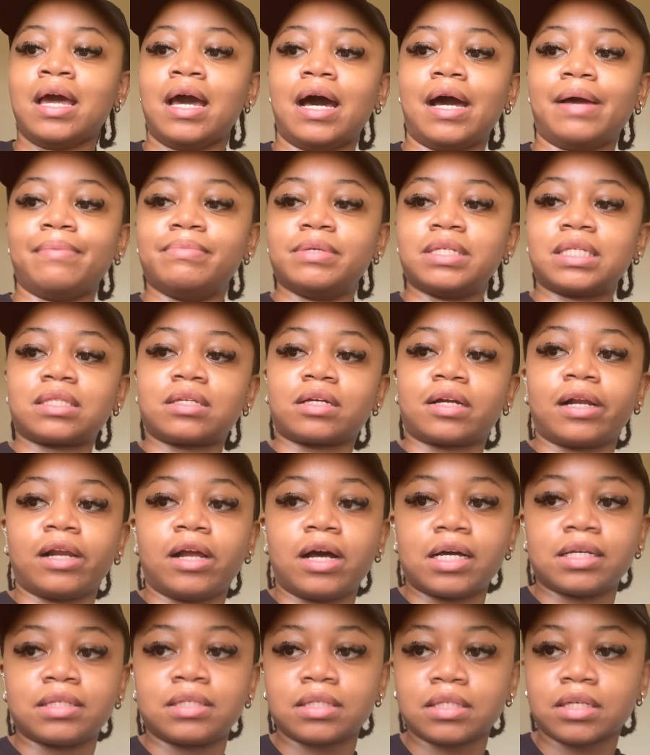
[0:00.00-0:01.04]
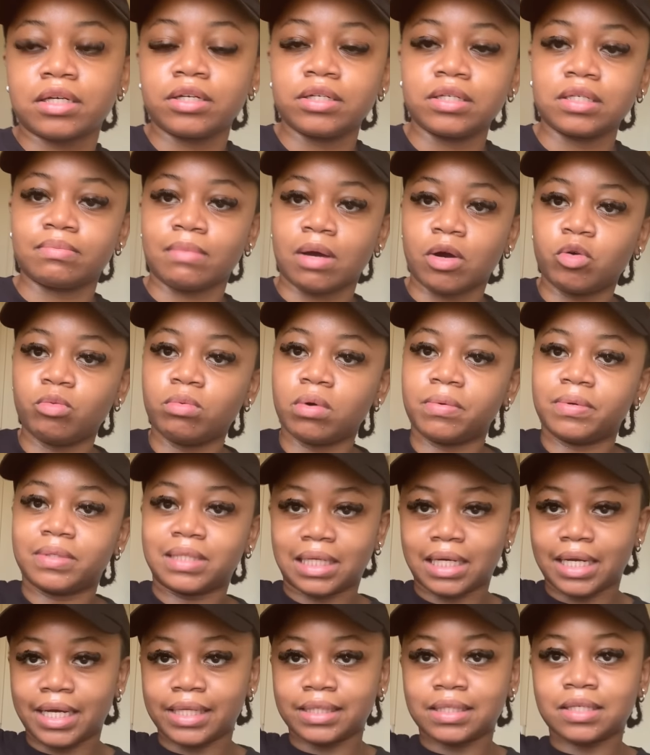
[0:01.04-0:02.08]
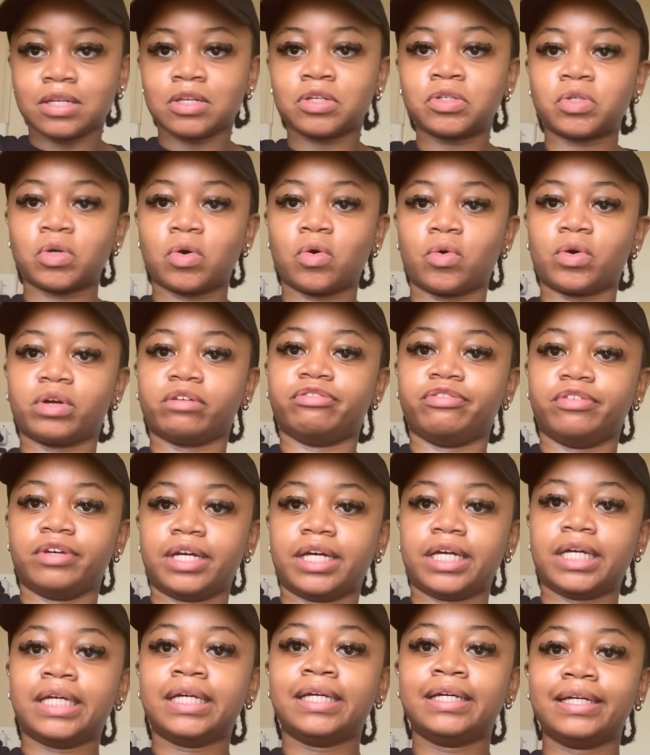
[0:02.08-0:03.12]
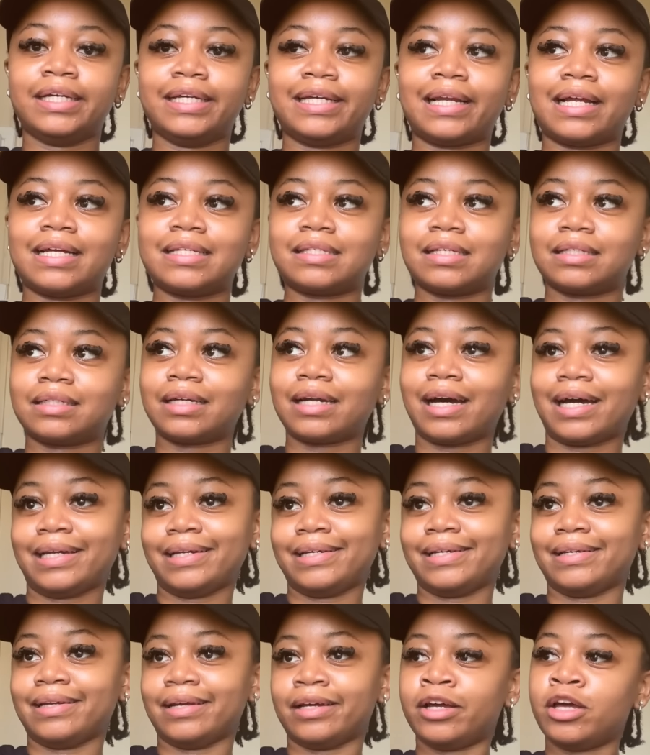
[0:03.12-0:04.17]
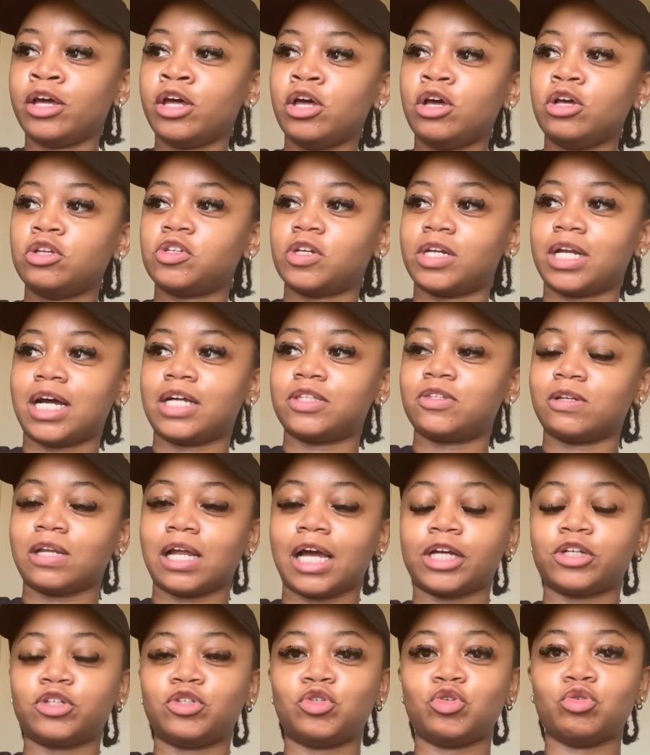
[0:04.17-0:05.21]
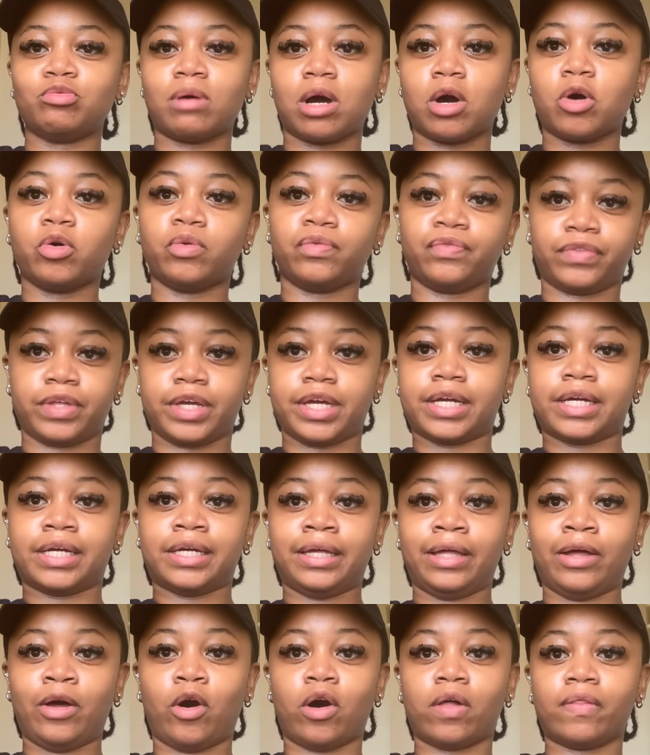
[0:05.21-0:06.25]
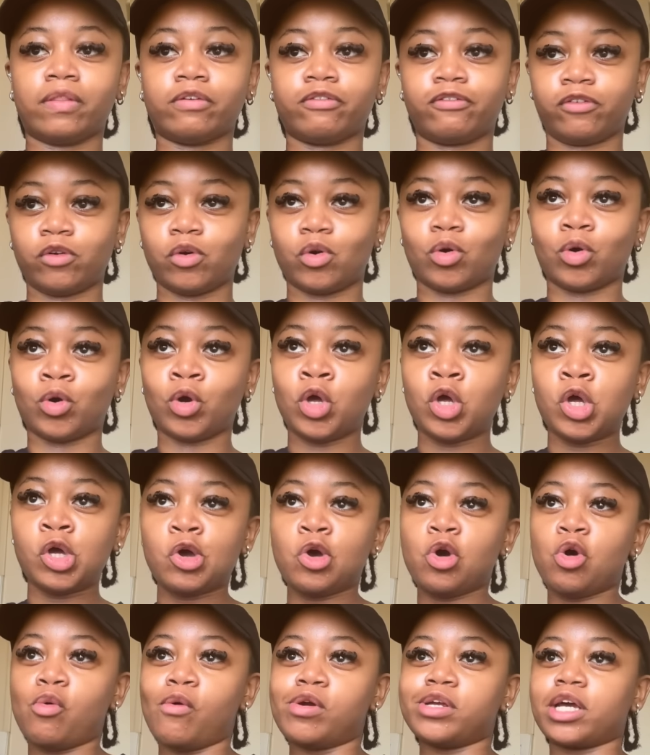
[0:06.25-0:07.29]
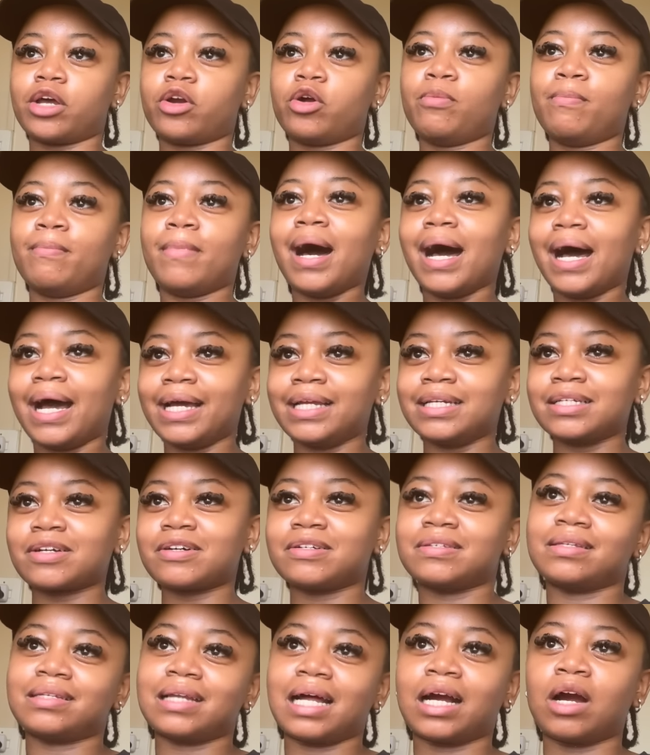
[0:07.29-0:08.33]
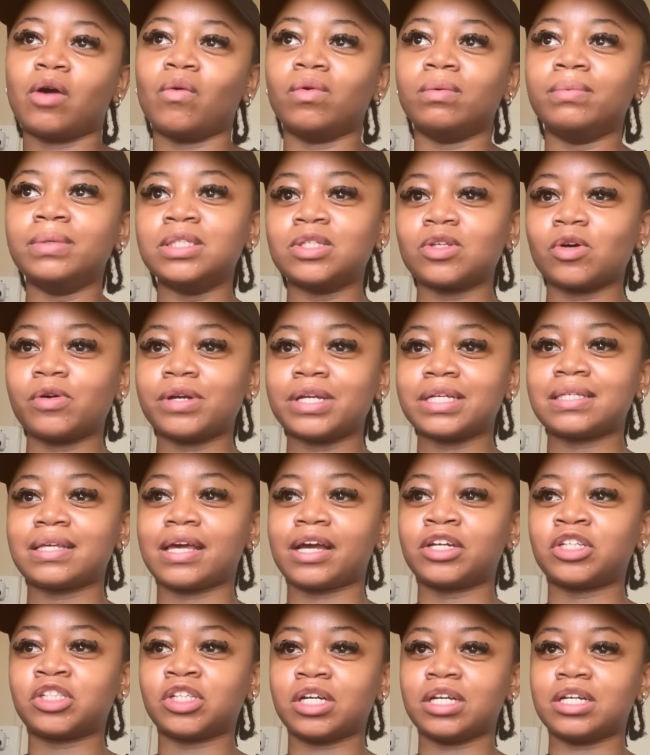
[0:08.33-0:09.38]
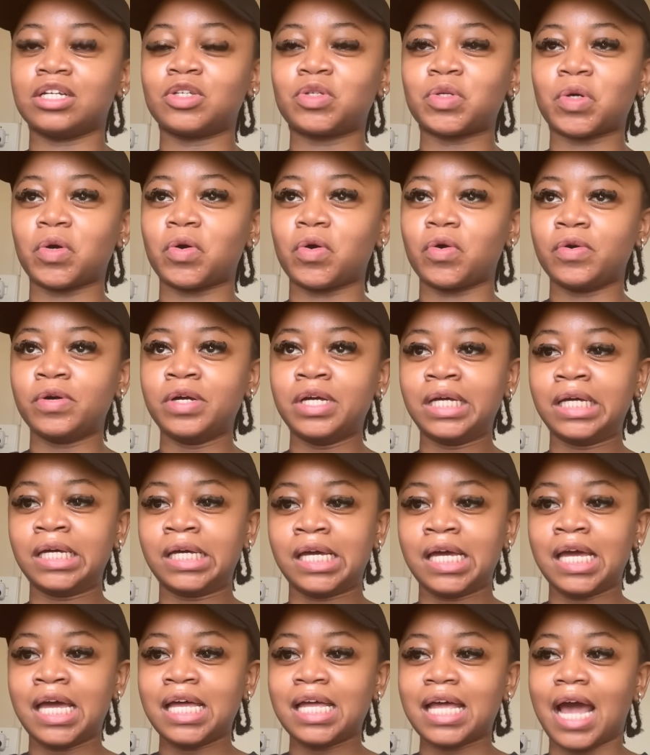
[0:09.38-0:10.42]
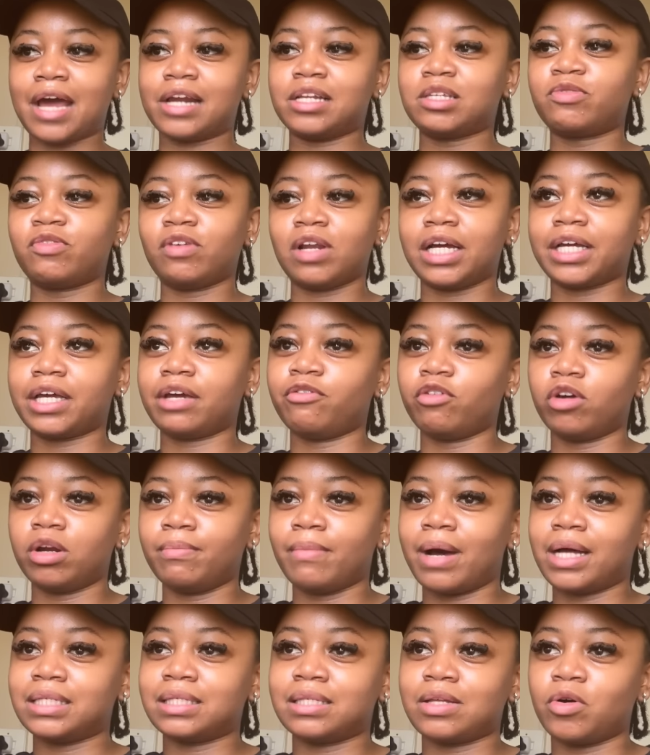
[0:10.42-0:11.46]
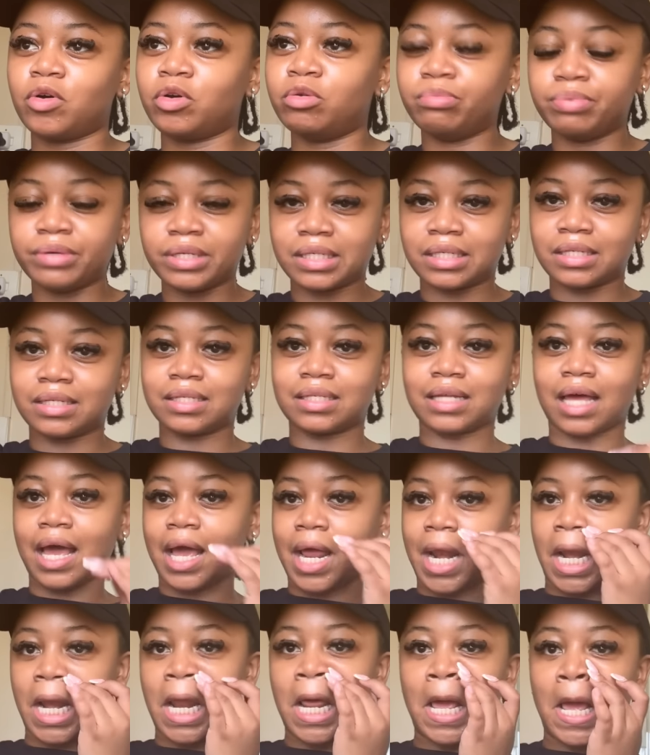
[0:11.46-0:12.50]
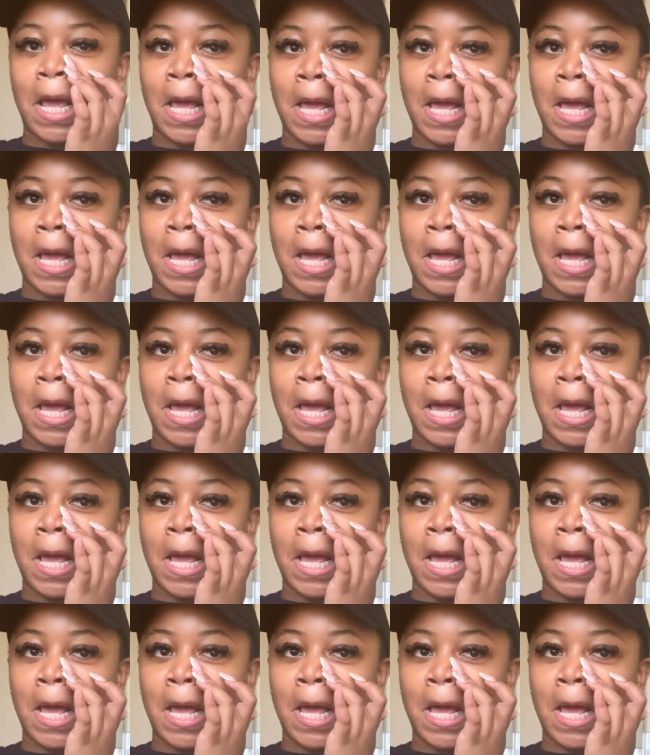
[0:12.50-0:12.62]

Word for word: i missed the class because my uber was late so so i had to like do my own thing on the floor which I don't mind because it's like a women's only section. So I just feel like everyone minds their own business and